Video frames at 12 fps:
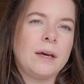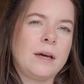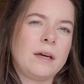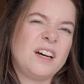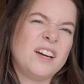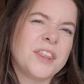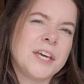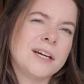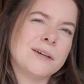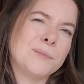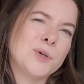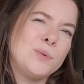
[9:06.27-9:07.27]
And I think
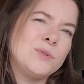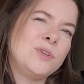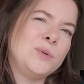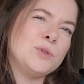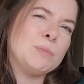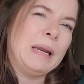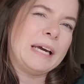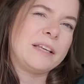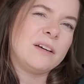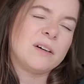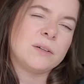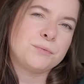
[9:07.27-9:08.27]
I'm going to use black
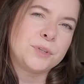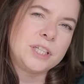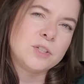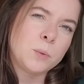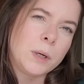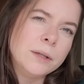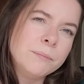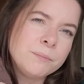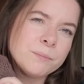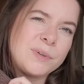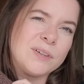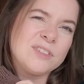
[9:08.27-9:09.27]
yarn for this one,
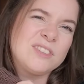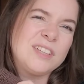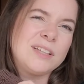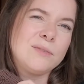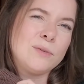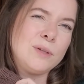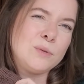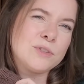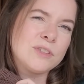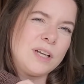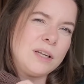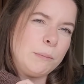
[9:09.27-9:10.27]
because that
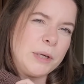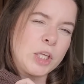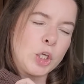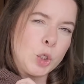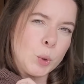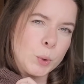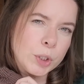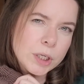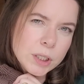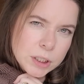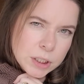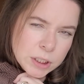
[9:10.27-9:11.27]
looks a little bit
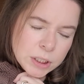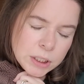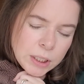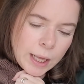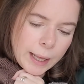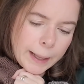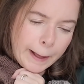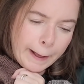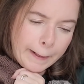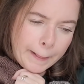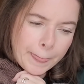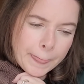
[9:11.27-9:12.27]
cuter.
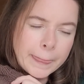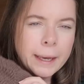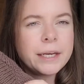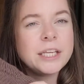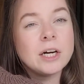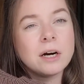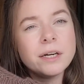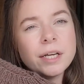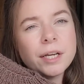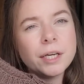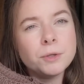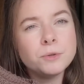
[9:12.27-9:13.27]
And the yarn that
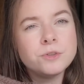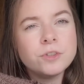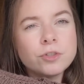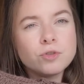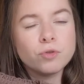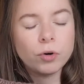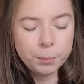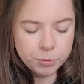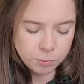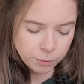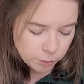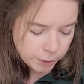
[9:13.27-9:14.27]
I used is
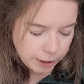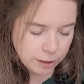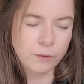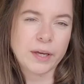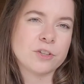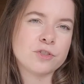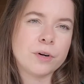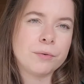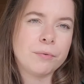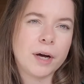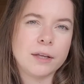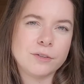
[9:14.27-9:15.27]
Drops Merino Extra
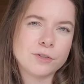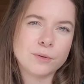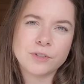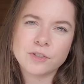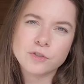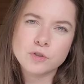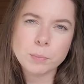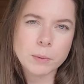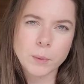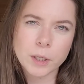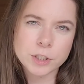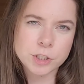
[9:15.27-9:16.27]
Fine. So it's a
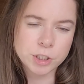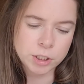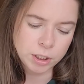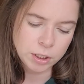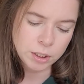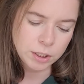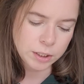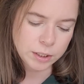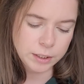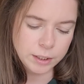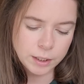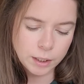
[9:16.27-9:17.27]
superwash
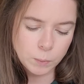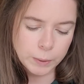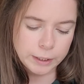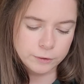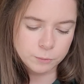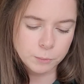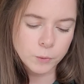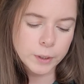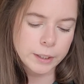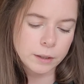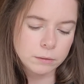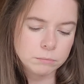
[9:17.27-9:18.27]
DK weight
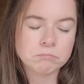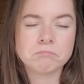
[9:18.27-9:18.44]
merino.